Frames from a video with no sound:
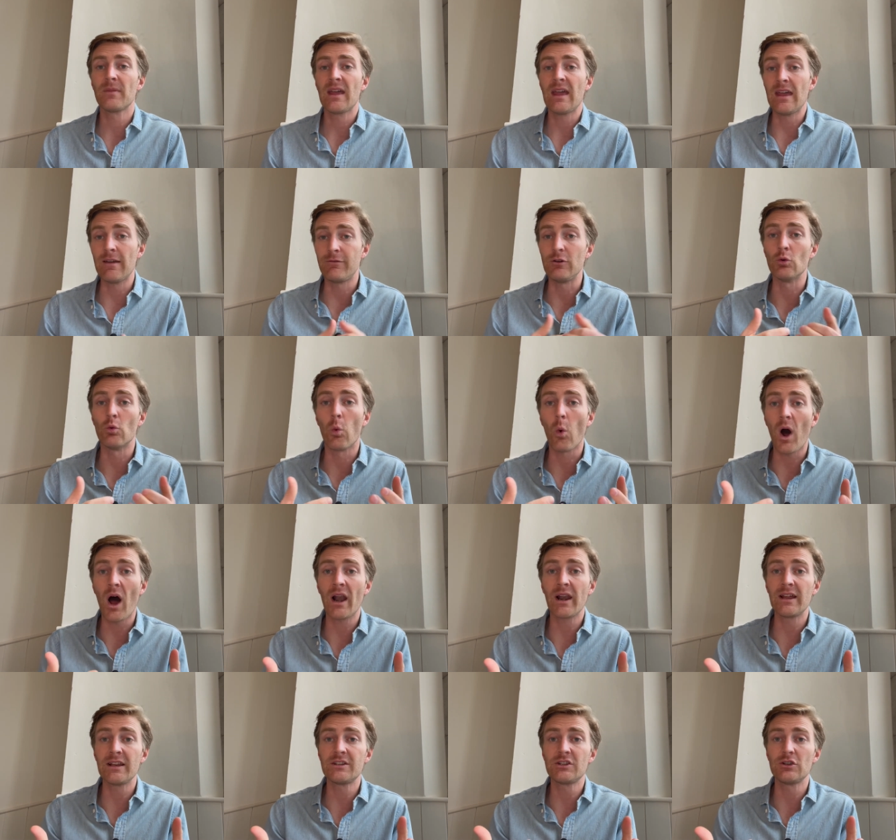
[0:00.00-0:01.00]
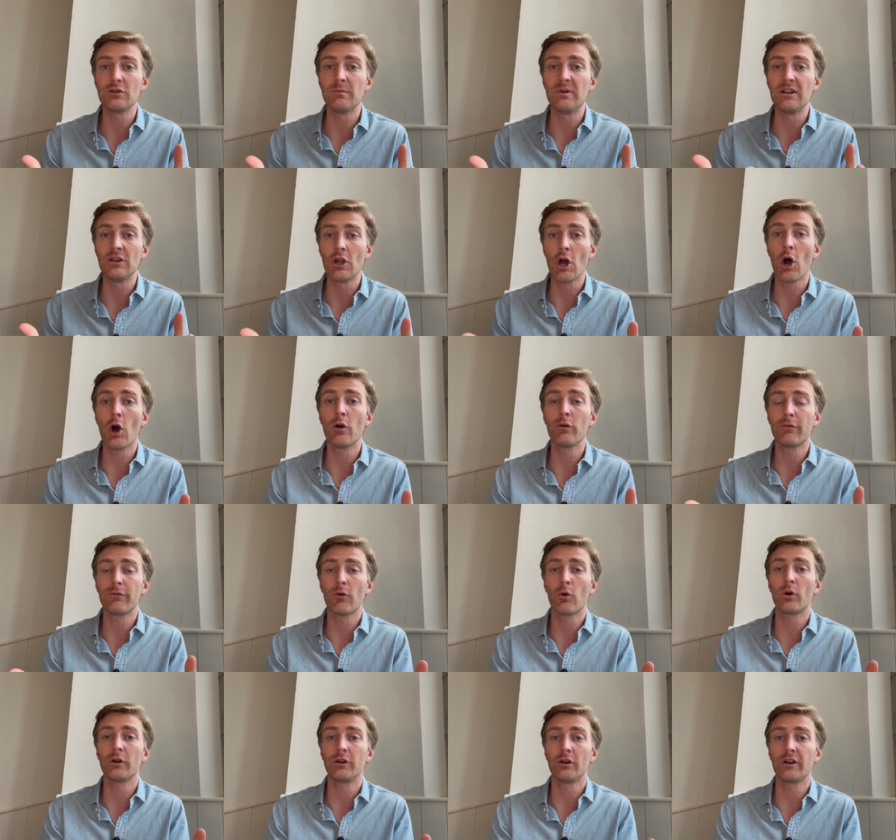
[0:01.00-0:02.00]
If you wanted to be known
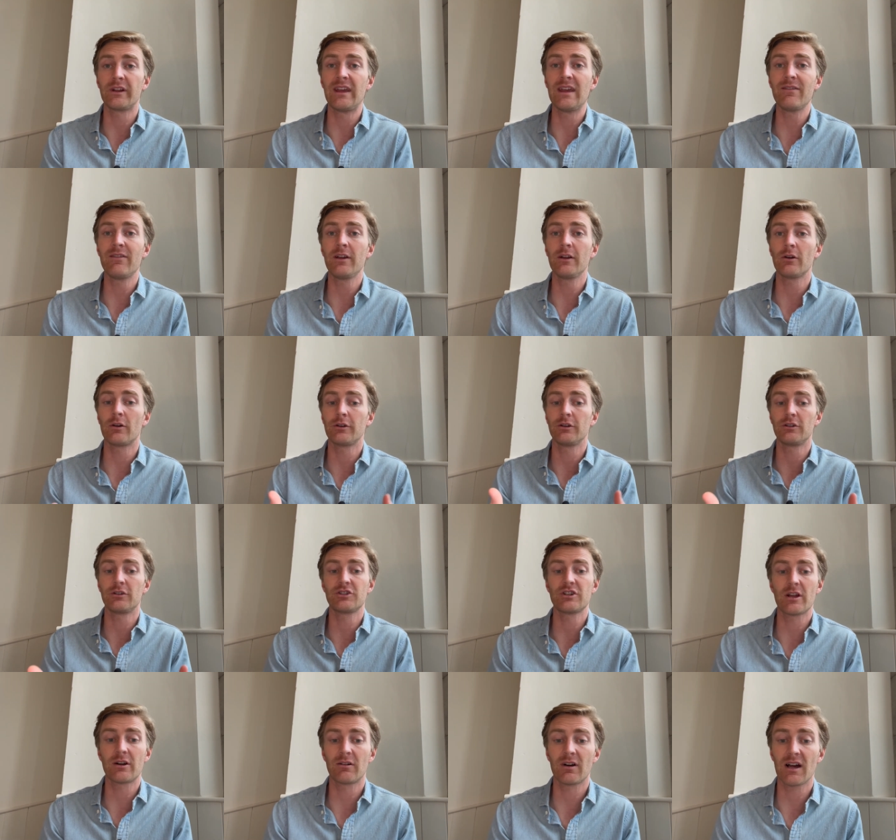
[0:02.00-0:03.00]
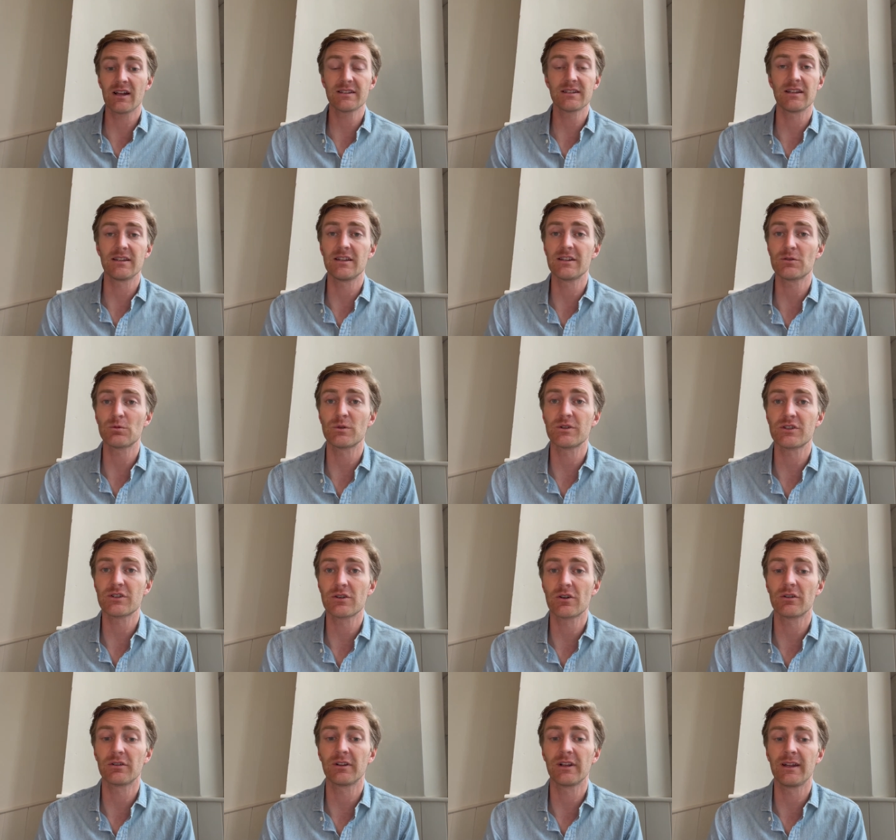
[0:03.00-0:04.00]
for your giving or your generosity, this was
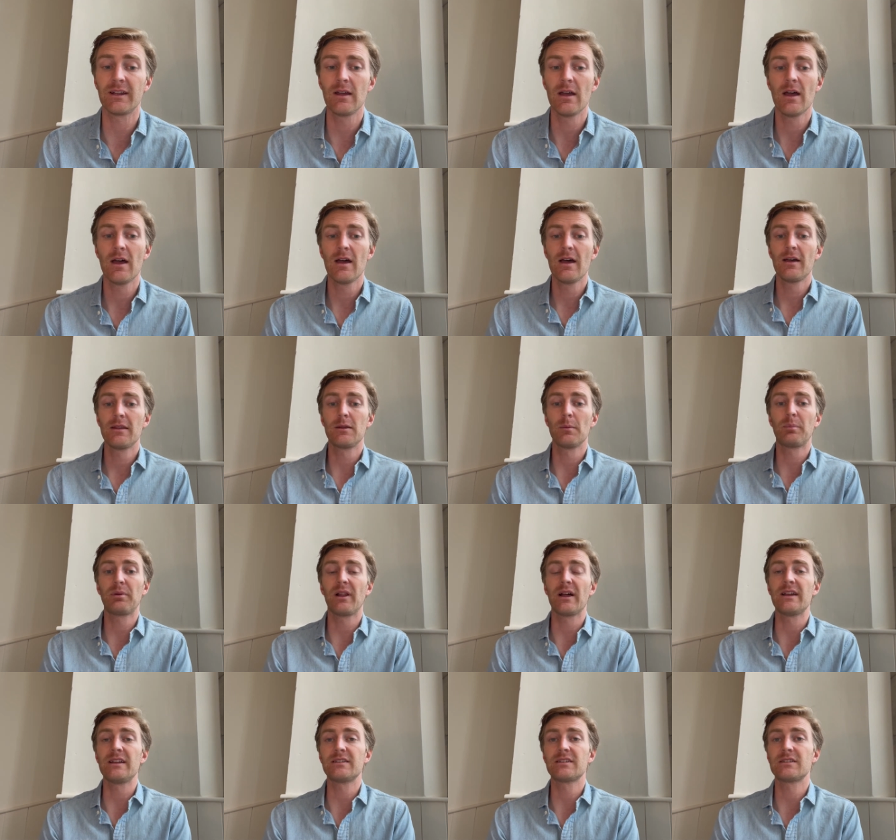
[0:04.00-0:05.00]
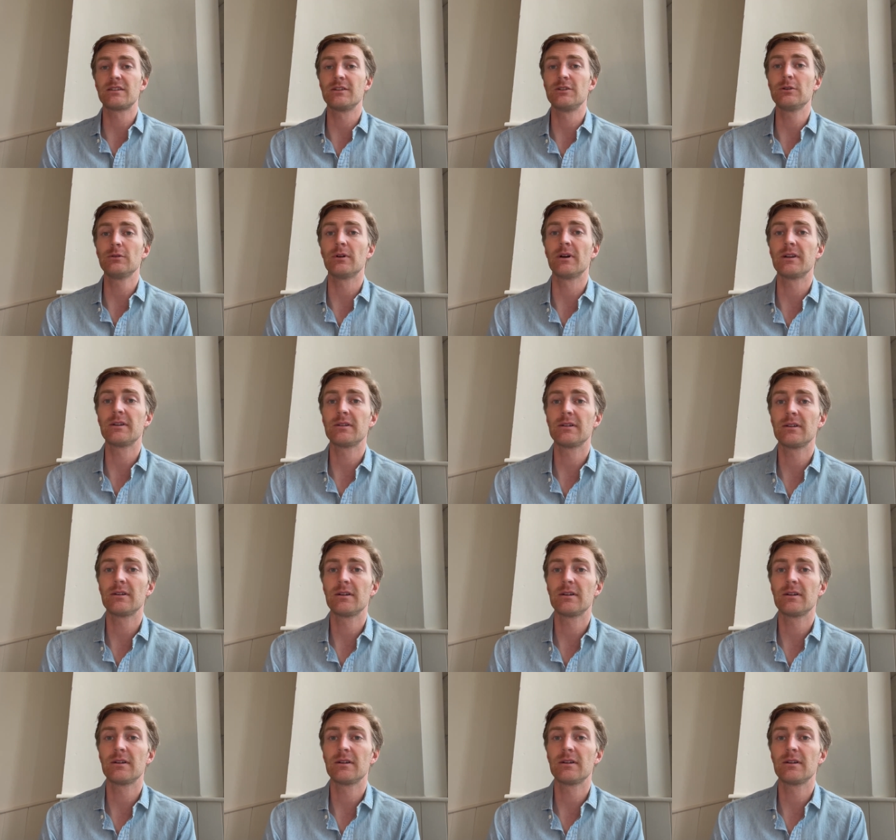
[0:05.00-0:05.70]
certainly the place to do it.